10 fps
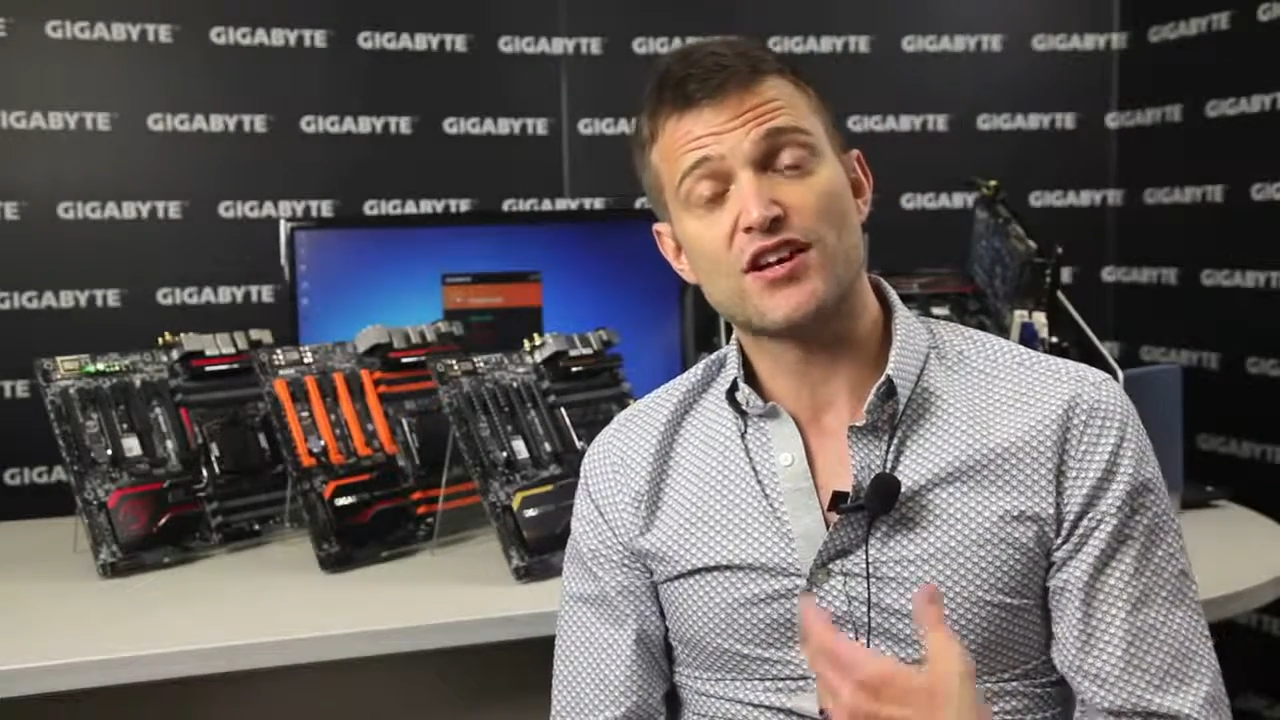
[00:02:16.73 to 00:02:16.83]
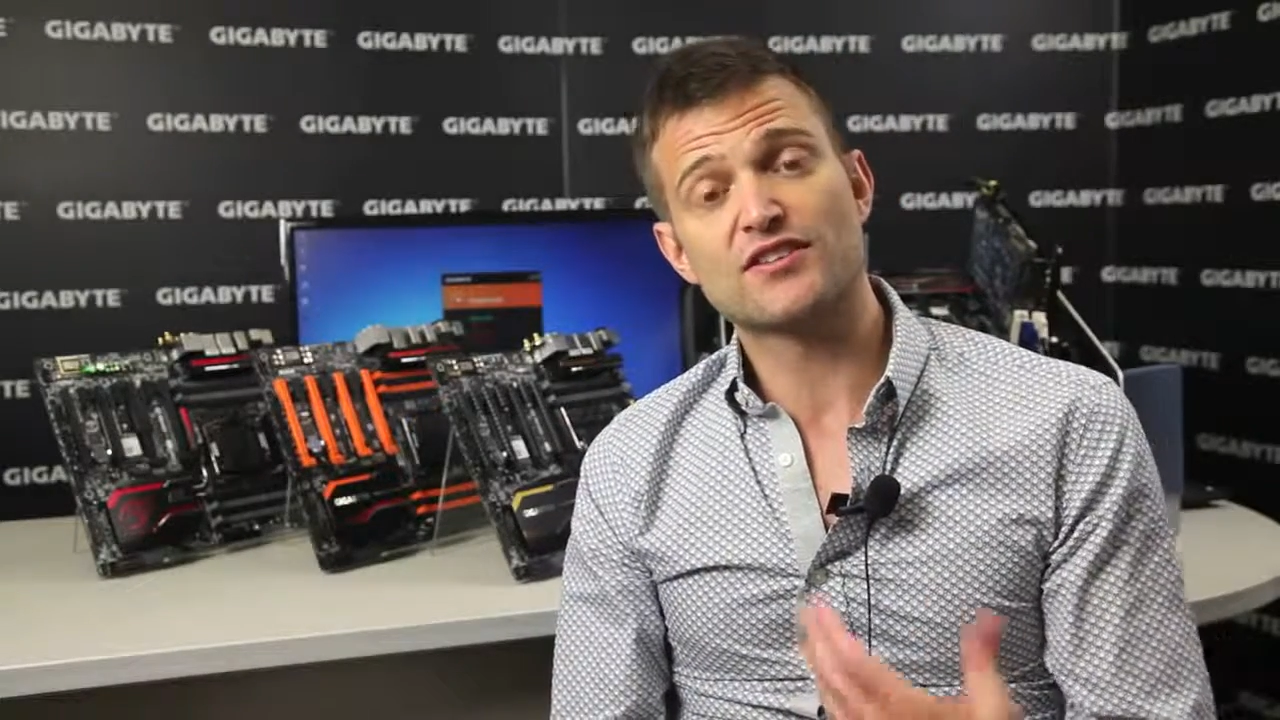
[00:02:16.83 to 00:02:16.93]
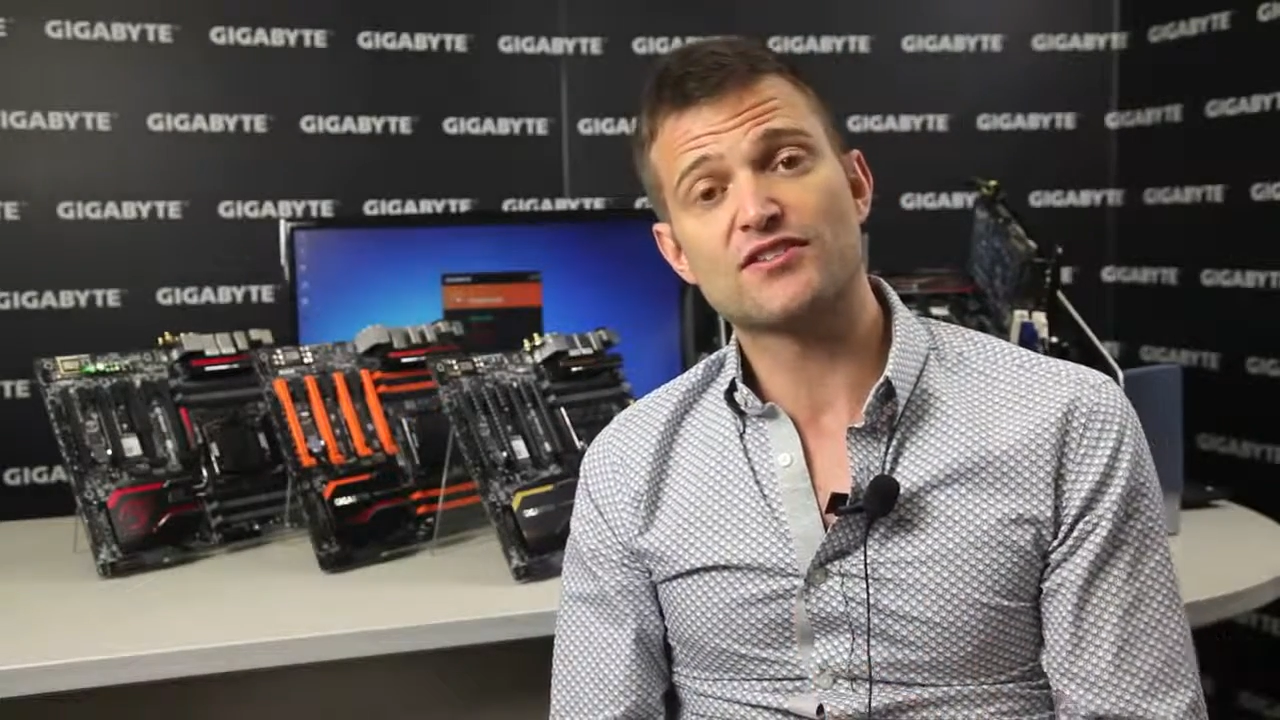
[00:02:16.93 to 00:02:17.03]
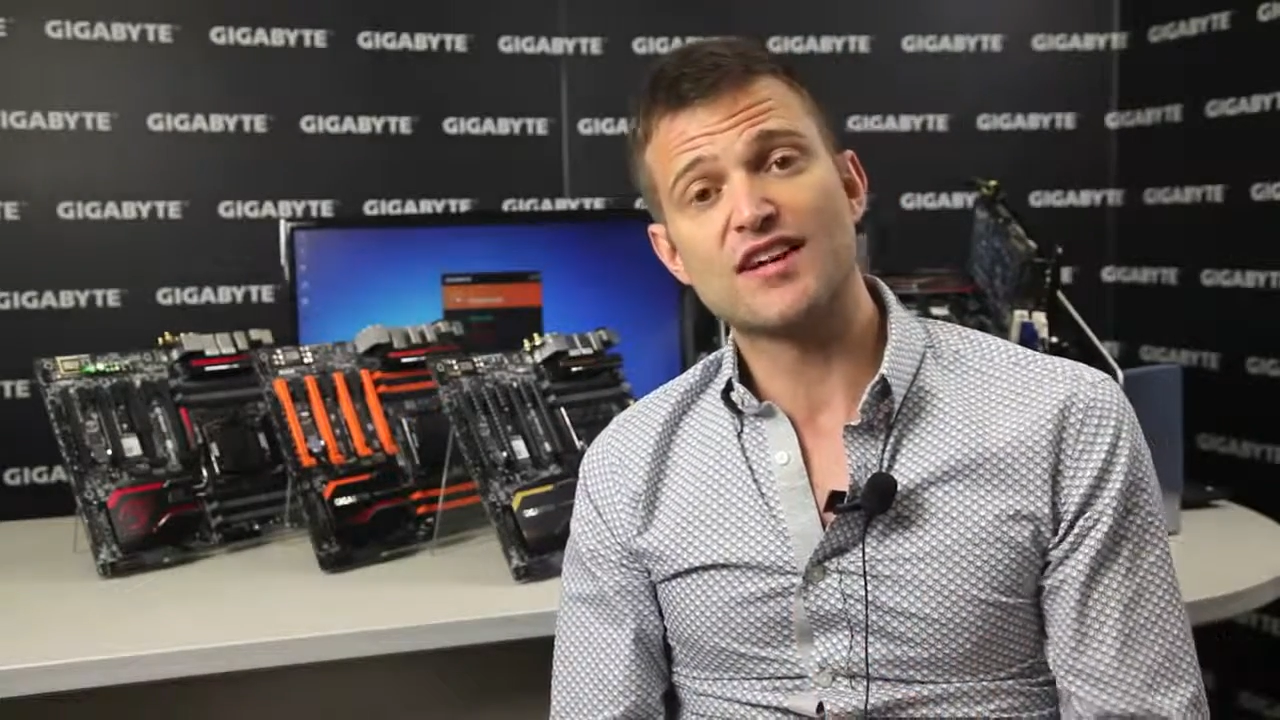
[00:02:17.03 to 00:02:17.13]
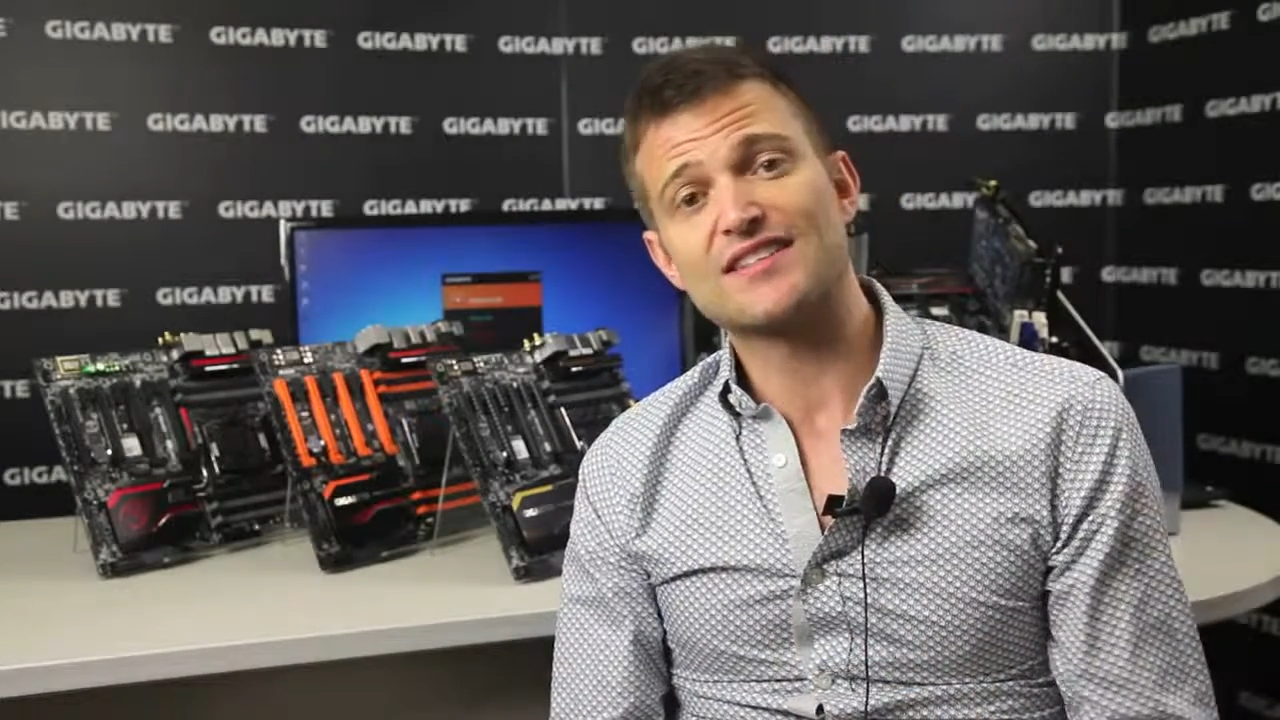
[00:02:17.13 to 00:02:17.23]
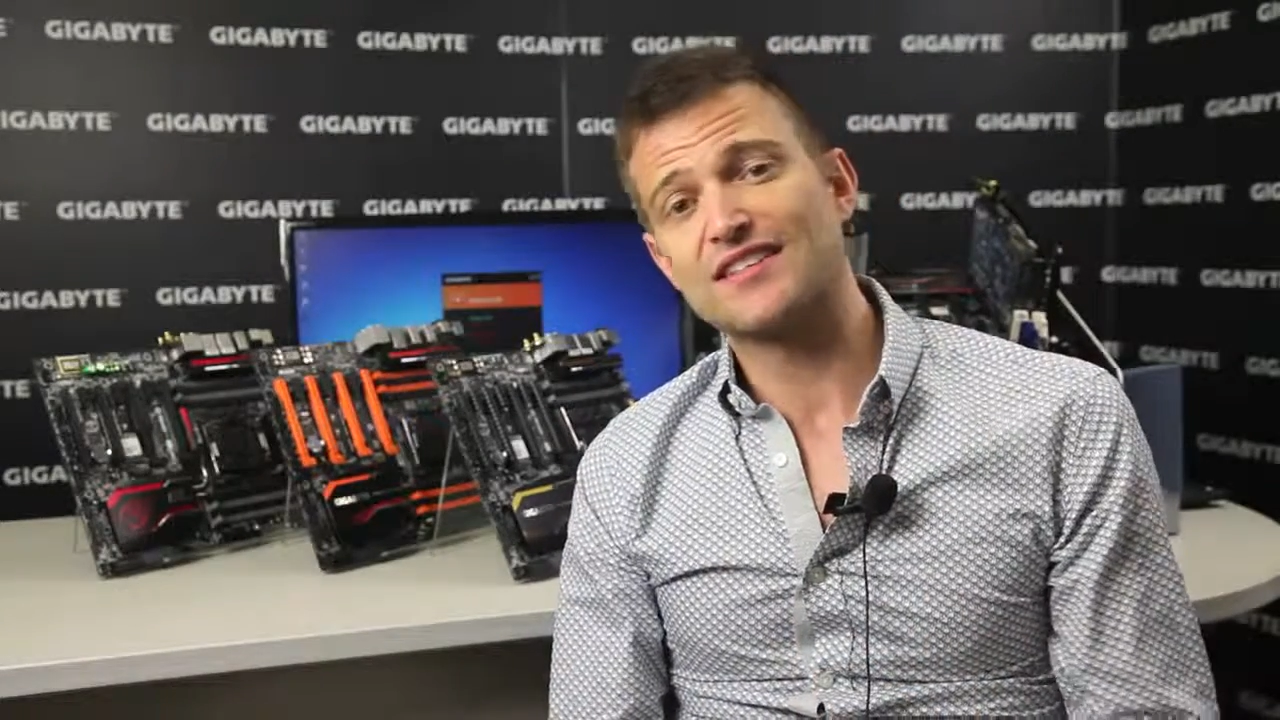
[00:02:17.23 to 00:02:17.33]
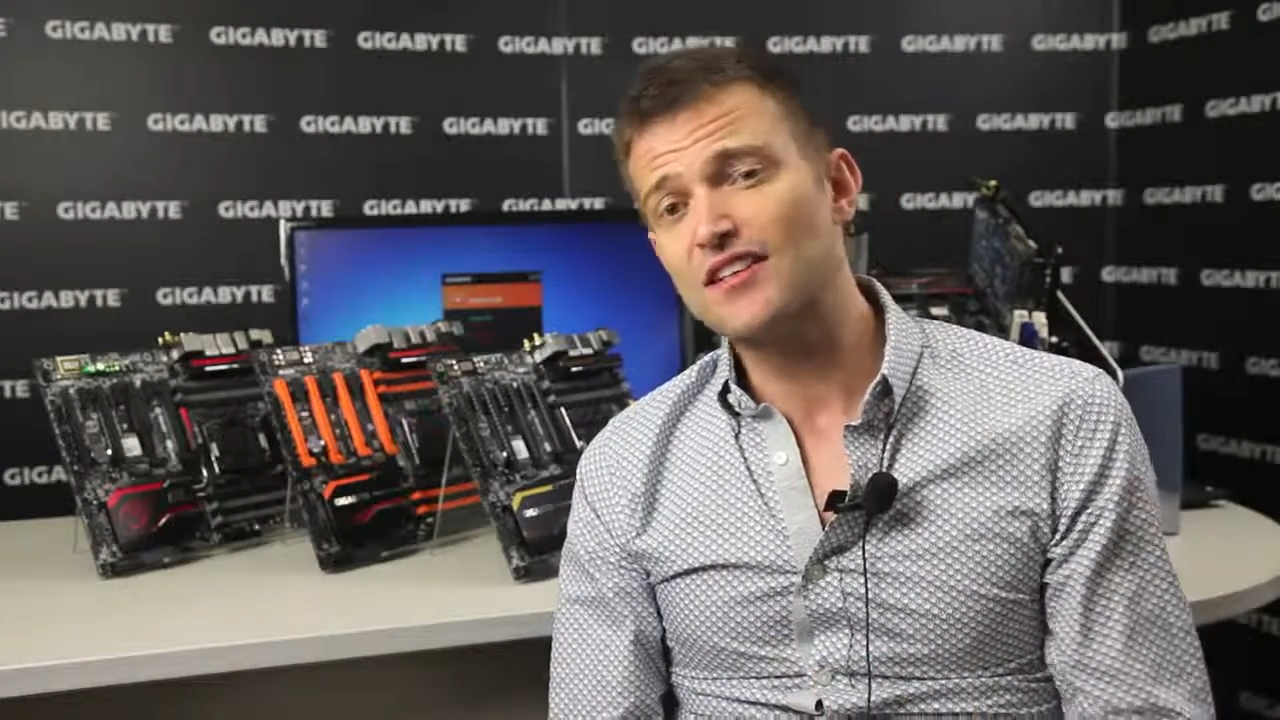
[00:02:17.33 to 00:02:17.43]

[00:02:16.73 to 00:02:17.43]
talk to you guys